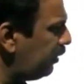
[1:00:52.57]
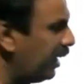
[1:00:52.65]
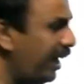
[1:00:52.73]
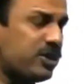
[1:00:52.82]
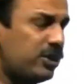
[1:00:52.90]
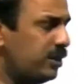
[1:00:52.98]

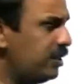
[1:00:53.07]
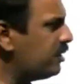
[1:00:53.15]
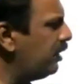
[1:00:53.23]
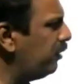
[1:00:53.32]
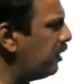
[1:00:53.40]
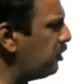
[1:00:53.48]
Actually, this
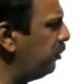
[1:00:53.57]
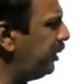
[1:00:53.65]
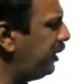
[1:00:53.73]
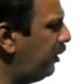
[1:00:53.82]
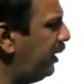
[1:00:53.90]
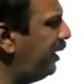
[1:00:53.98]
derivation you might
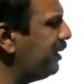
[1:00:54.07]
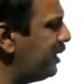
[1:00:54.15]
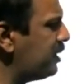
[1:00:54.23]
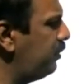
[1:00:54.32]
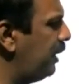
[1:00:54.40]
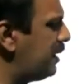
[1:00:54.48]
have done,
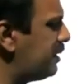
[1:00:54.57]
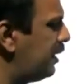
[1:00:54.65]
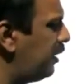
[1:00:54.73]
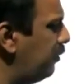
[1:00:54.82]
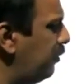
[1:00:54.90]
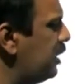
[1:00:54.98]
just as a
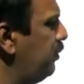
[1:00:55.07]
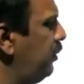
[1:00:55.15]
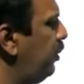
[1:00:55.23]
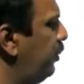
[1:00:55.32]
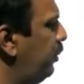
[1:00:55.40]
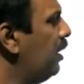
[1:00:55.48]
revision we
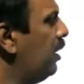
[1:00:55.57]
will do.